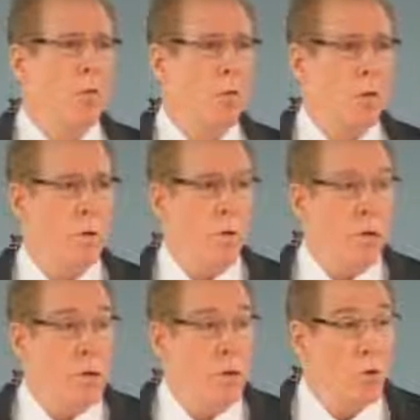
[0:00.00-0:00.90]
for
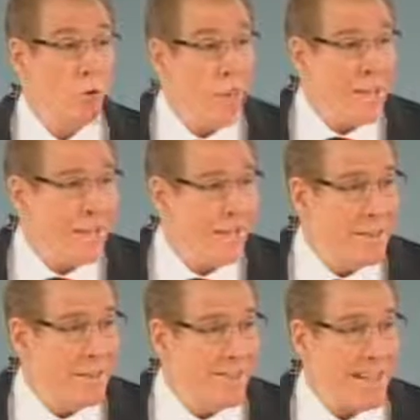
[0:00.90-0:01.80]
the
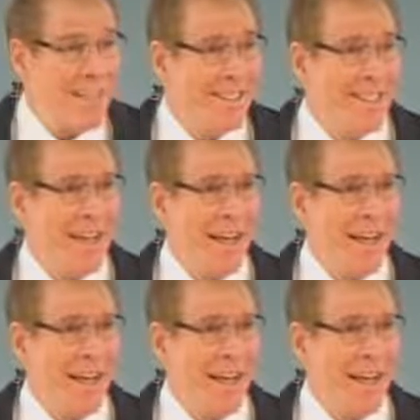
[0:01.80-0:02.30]
twenty-second